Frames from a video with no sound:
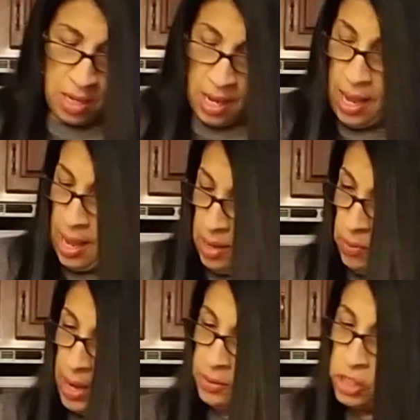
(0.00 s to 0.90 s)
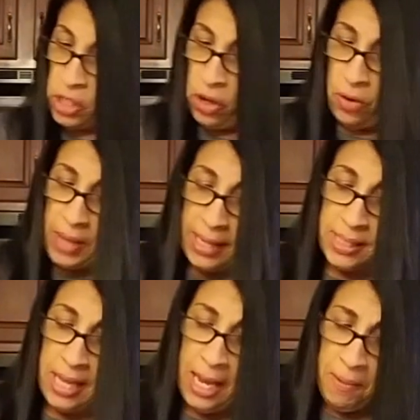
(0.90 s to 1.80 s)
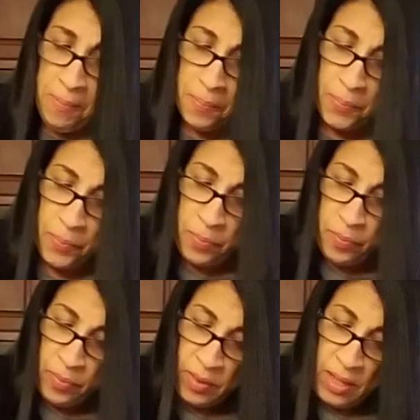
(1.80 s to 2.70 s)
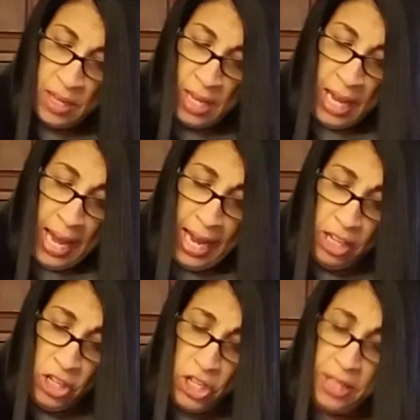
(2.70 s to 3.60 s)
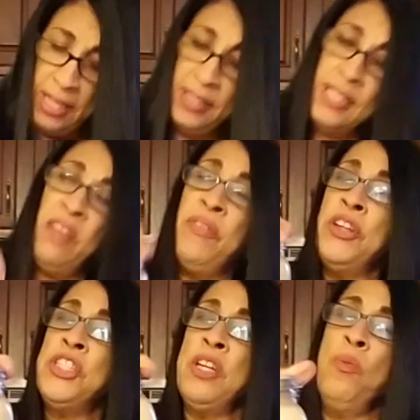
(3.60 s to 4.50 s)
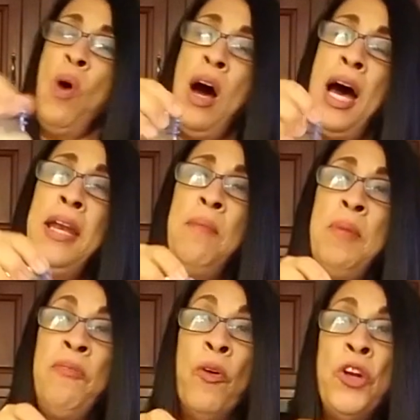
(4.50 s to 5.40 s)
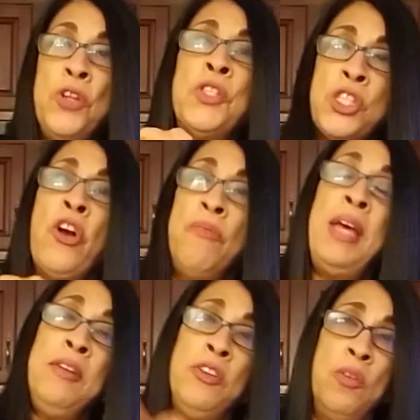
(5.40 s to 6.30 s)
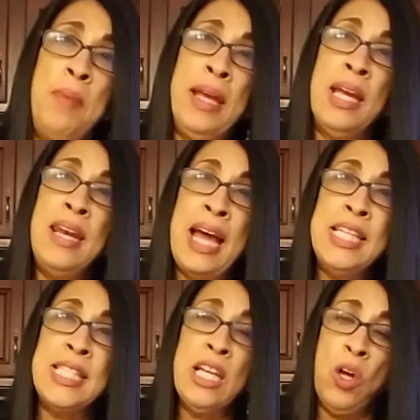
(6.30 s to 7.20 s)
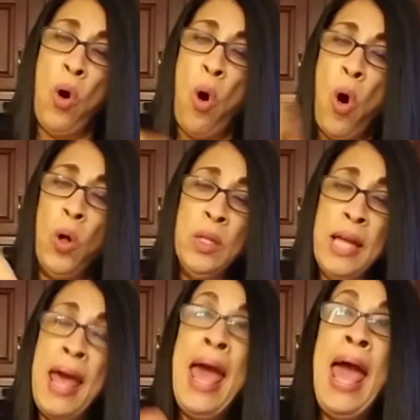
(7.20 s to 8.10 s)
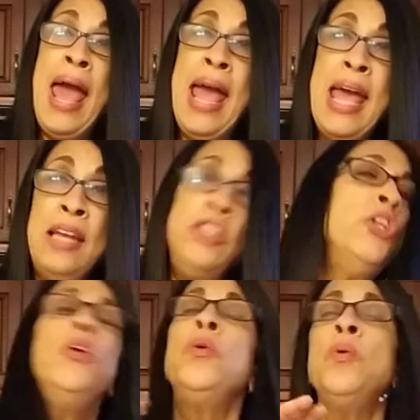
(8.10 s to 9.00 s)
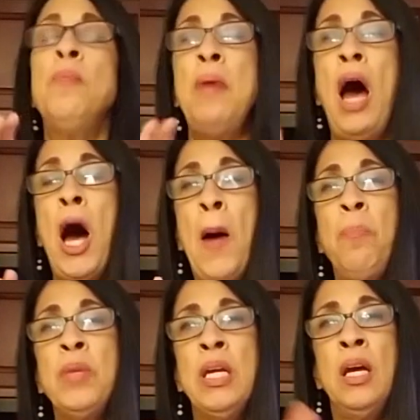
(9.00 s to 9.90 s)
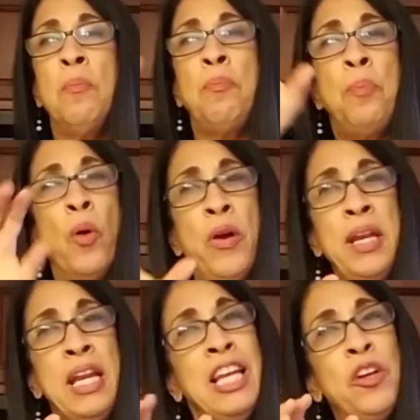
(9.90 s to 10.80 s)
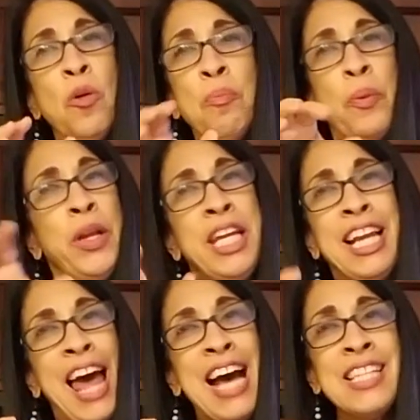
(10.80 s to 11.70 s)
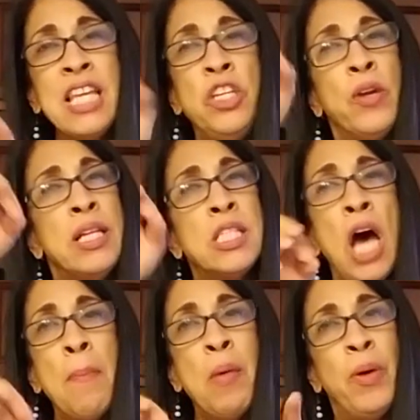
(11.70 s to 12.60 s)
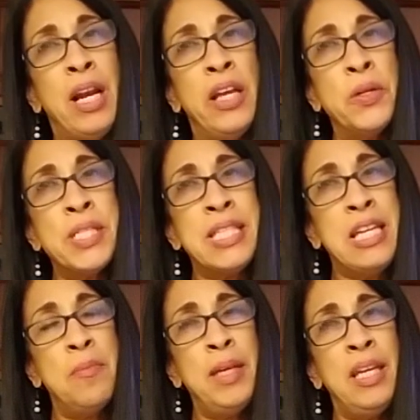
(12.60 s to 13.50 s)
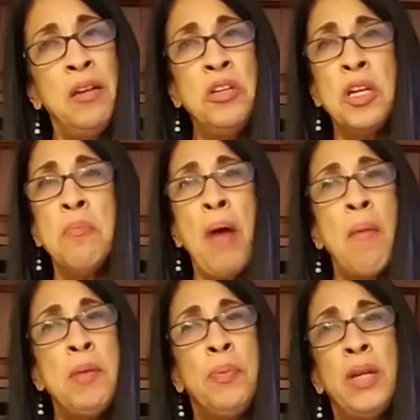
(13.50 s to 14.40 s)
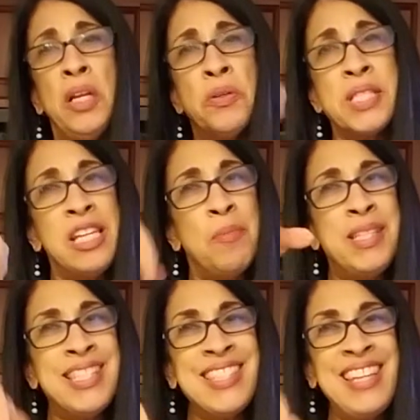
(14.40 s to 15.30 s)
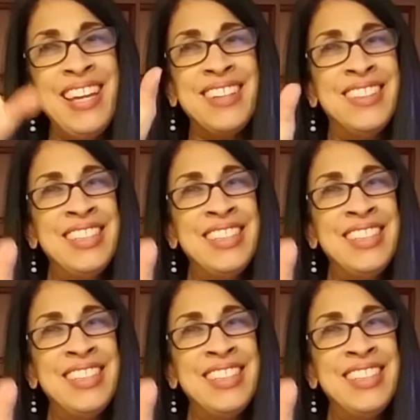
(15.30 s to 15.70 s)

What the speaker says: Anyway, so that's it. And this is the virgin one. And before you serve it, you make it nice and cold. And you pour it in a little pretty glass. And you can top it with a little cinnamon. Or you can probably put a little cinnamon stick